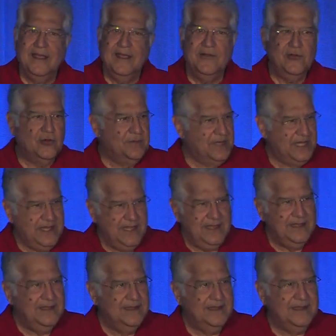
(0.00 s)
no money,
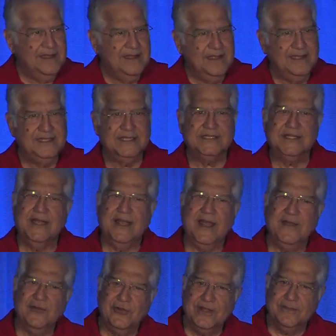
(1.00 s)
just that
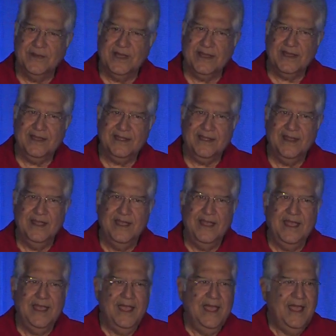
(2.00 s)
I know the market,
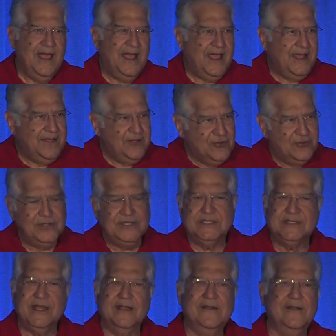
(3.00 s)
I know
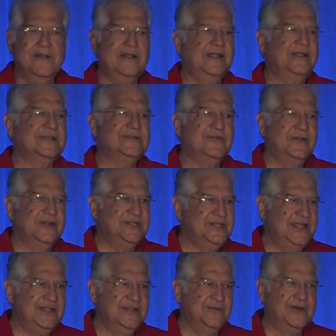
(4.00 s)
this technology is going to
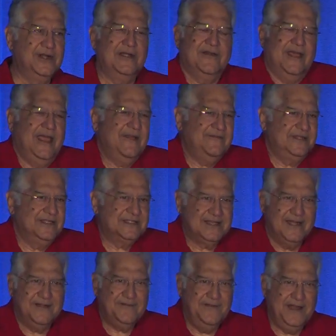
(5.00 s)
change the world, I have this
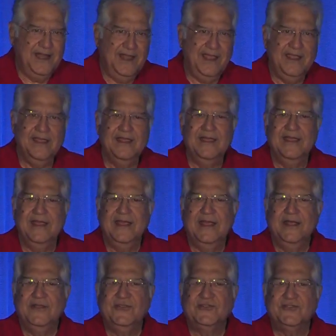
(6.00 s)
gut feeling,
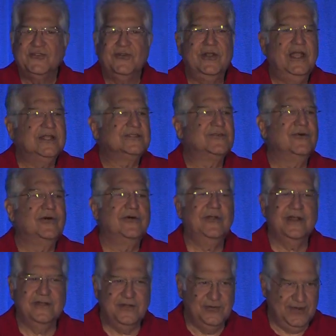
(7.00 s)
so let's go
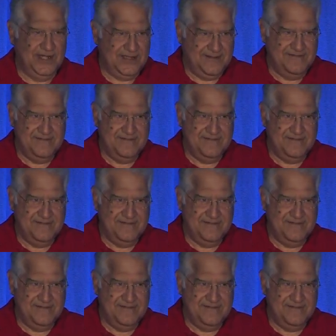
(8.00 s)
out and do it.